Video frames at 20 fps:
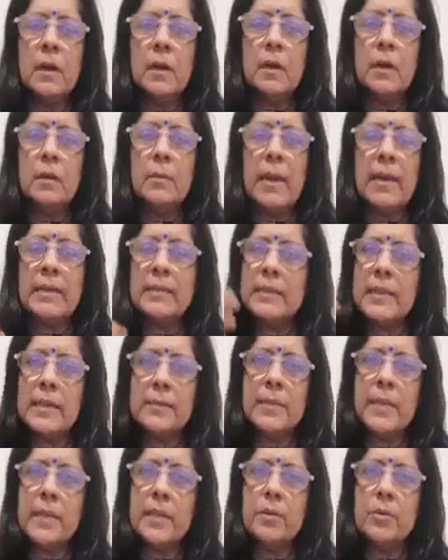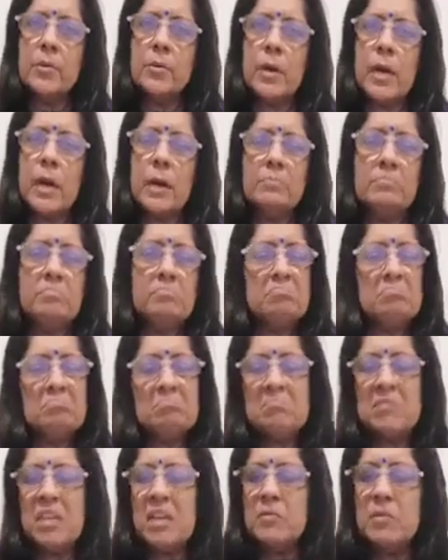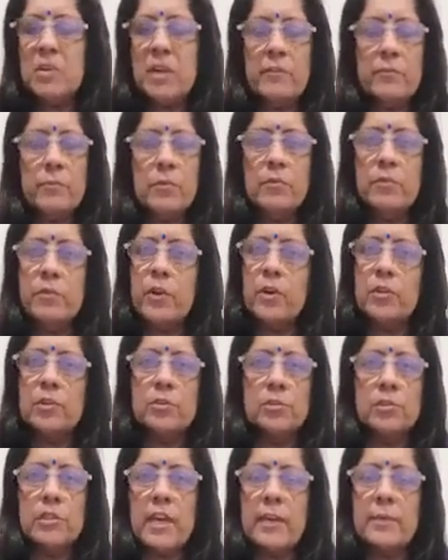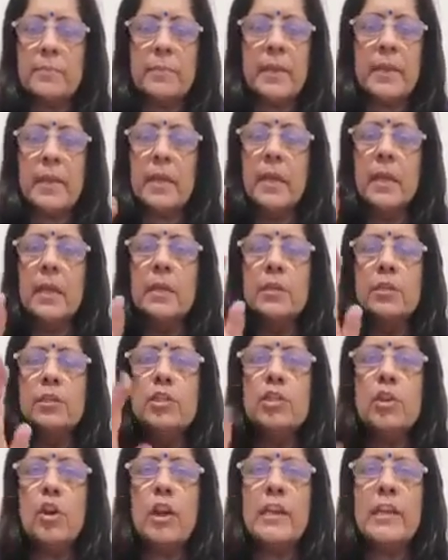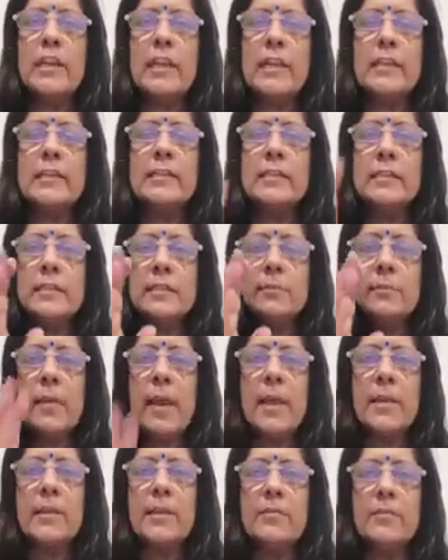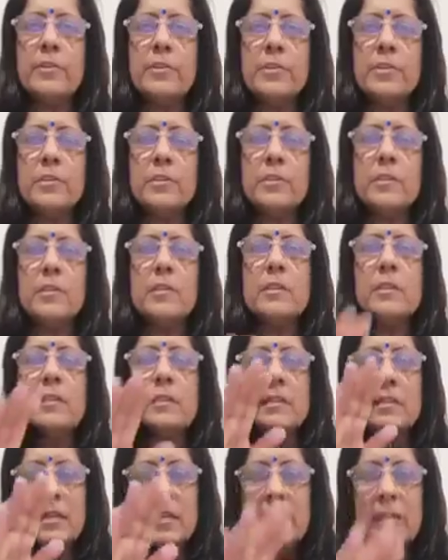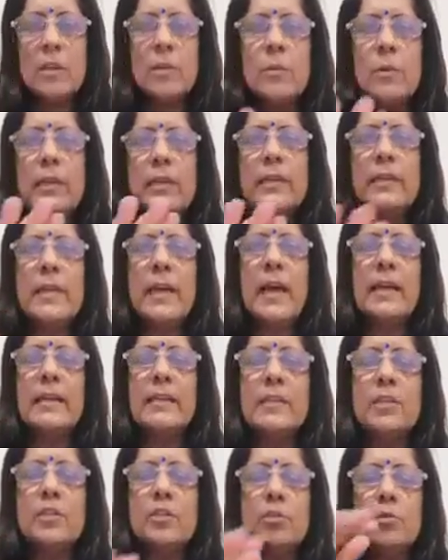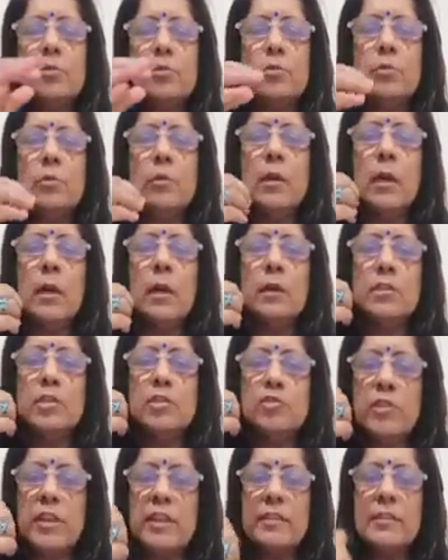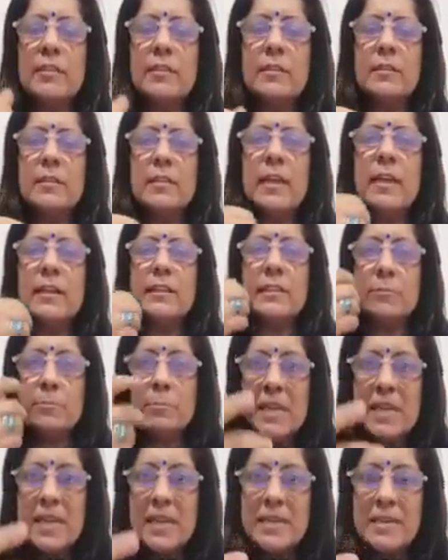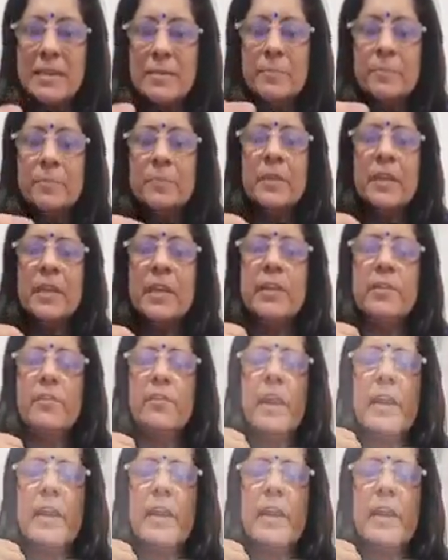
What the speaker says: by the time they grow up, they would have moved on to typing. Joined letters, Marian-Richardson is equally nice to strengthen their speed in